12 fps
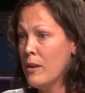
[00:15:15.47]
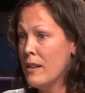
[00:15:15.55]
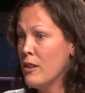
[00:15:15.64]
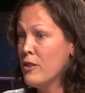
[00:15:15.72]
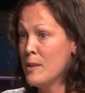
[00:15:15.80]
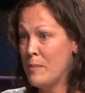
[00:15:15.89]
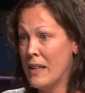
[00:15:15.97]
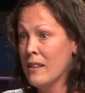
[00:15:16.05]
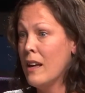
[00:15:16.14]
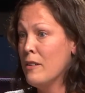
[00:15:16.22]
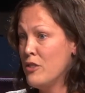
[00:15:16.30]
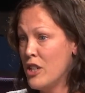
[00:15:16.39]
And there's been a
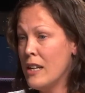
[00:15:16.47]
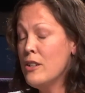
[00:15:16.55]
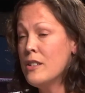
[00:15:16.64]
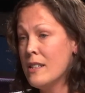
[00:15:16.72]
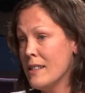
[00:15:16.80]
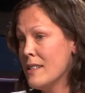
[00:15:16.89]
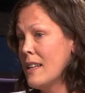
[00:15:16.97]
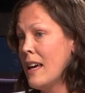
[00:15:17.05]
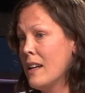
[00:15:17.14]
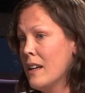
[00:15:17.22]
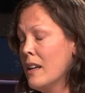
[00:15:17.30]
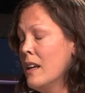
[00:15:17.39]
lot of change since then.